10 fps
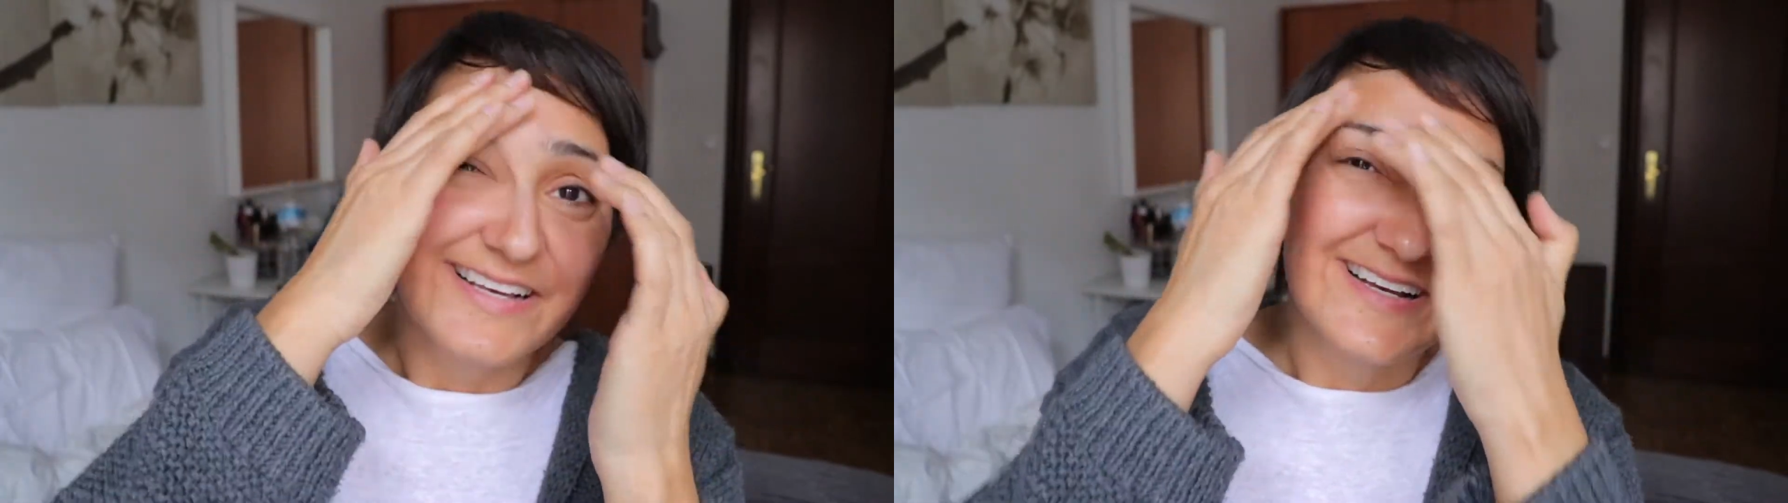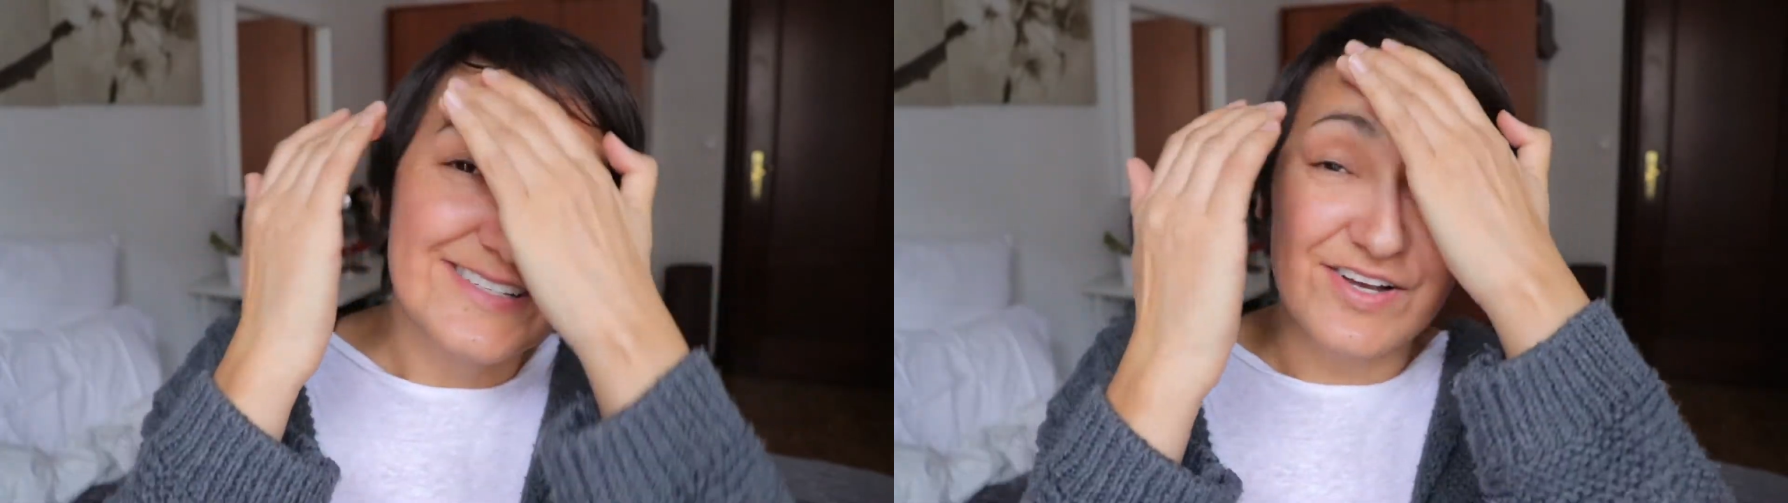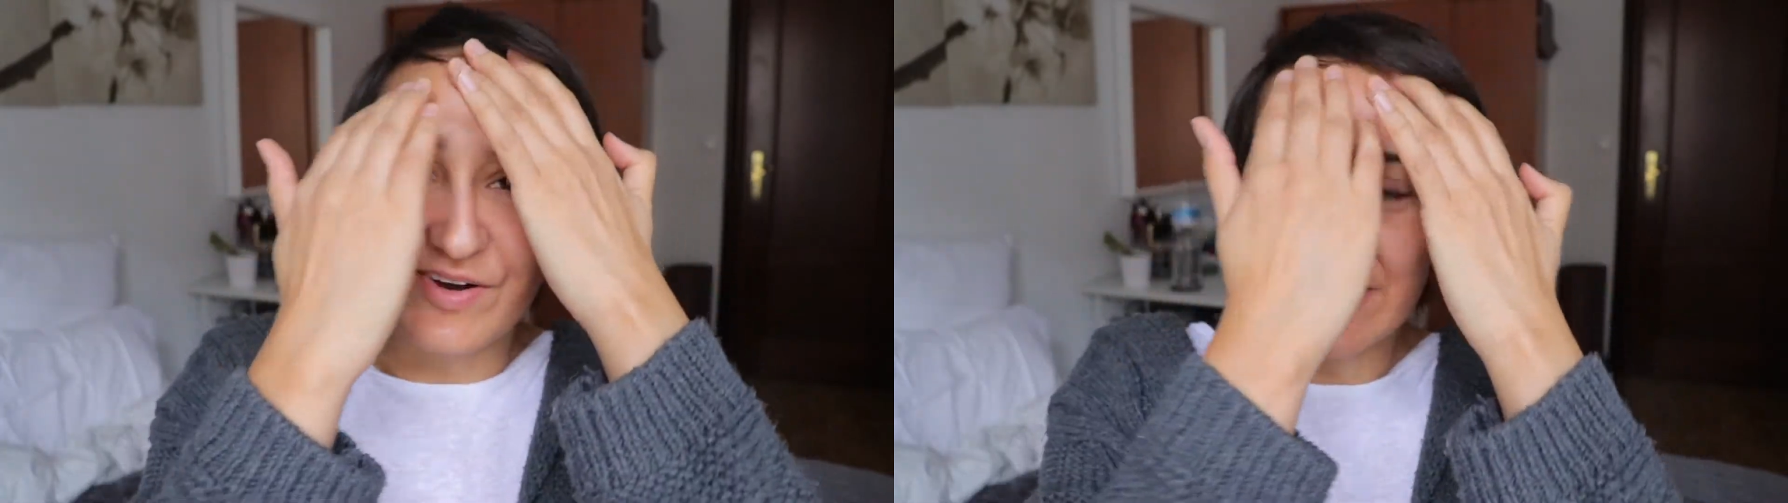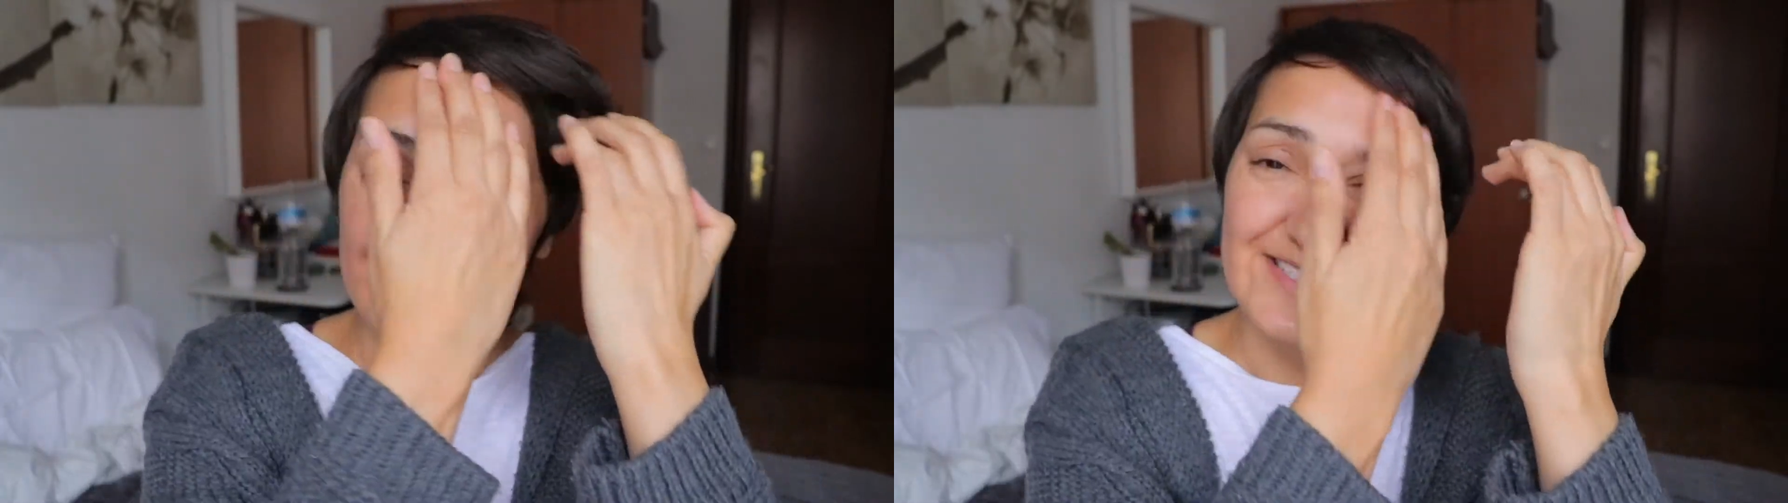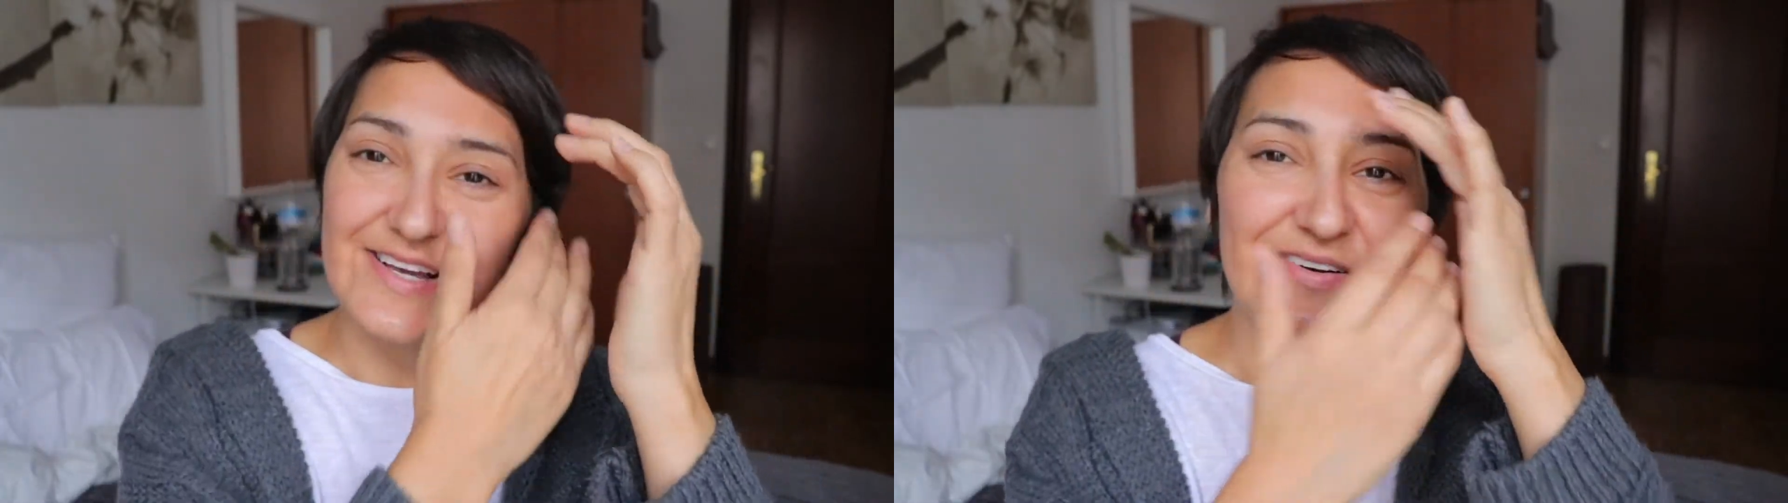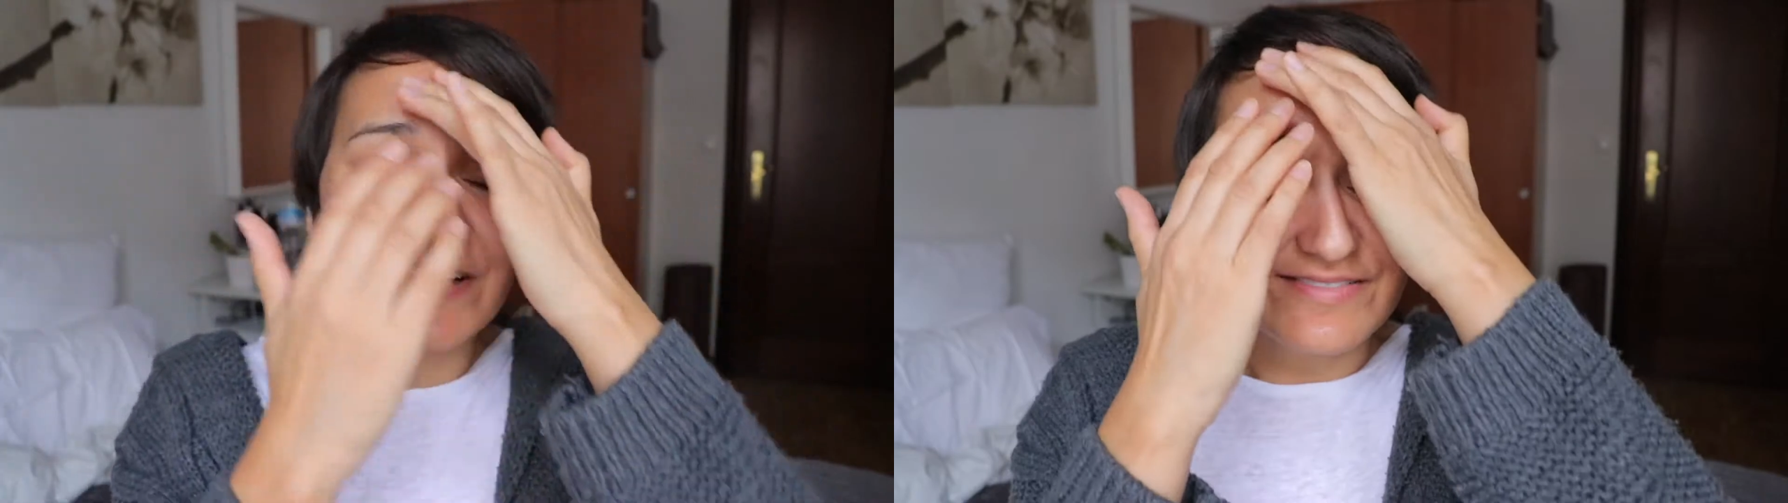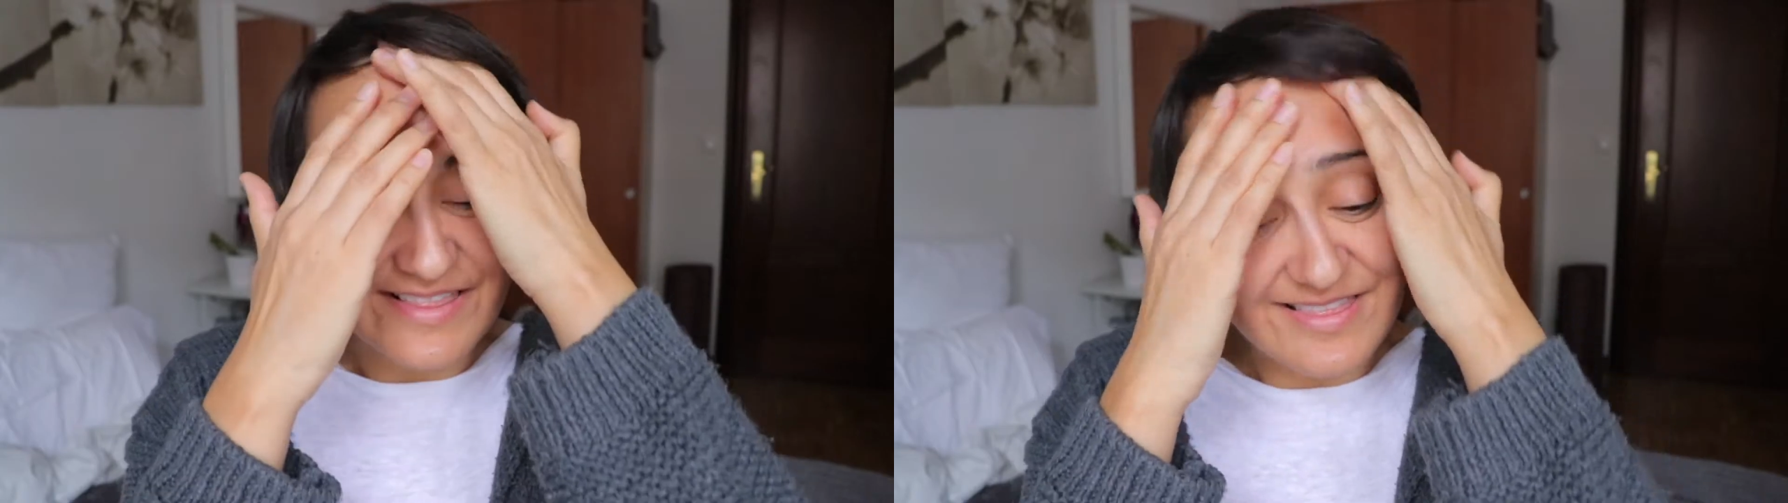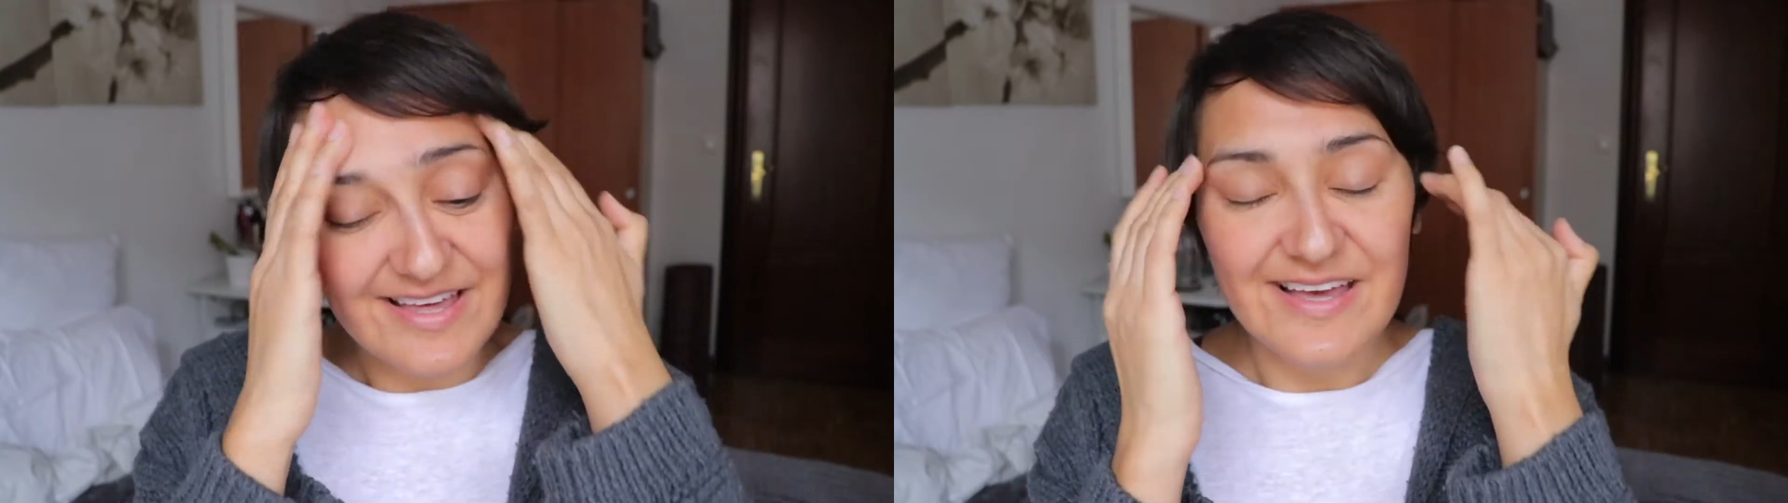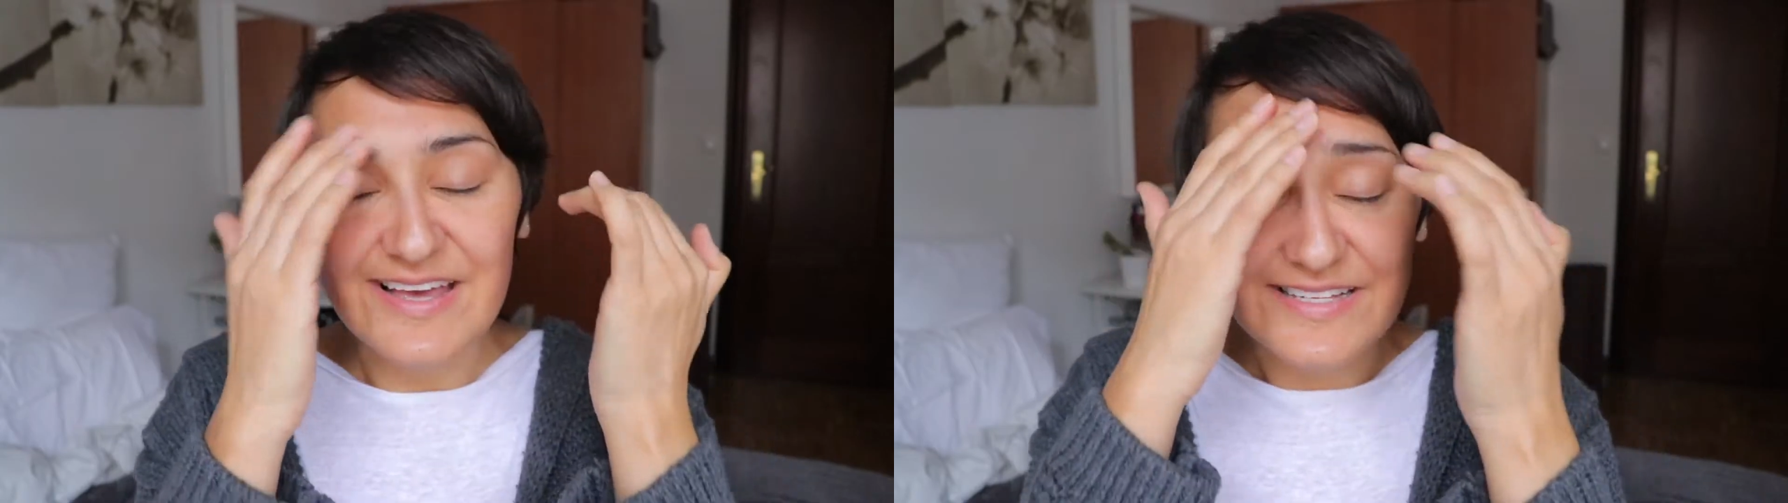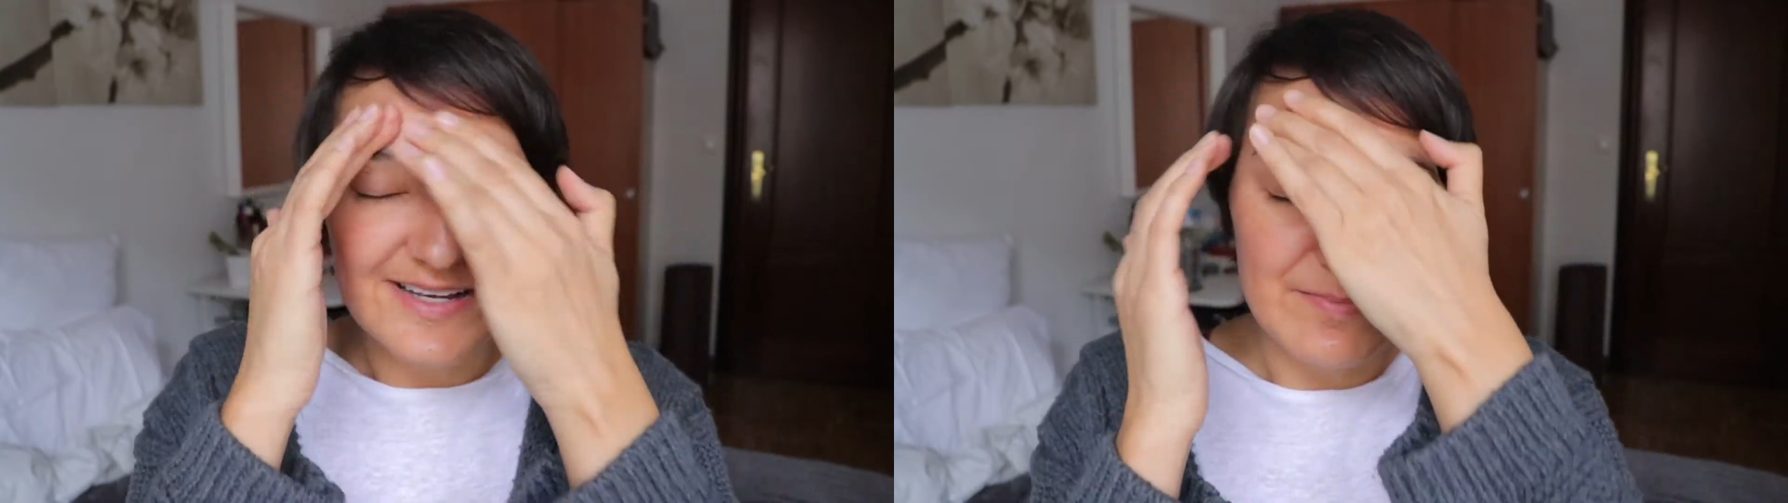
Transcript: So I just go in with this